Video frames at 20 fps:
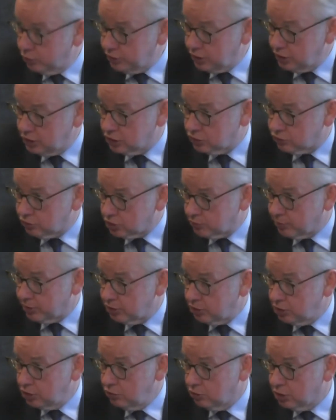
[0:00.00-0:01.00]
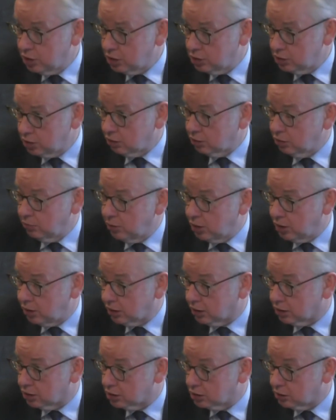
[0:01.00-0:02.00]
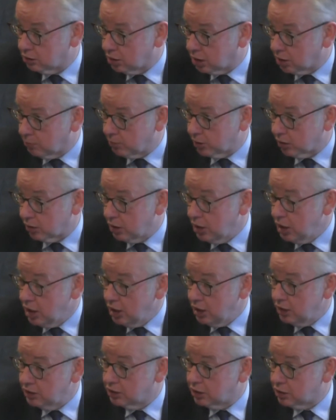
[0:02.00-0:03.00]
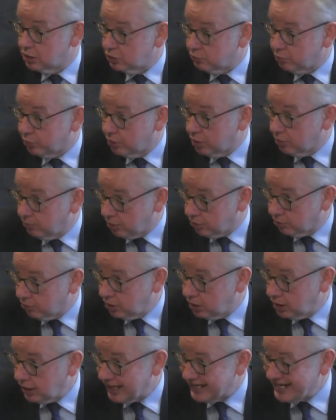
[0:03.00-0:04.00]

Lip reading: thing to stress about the UK internal market bill is that it's primarily an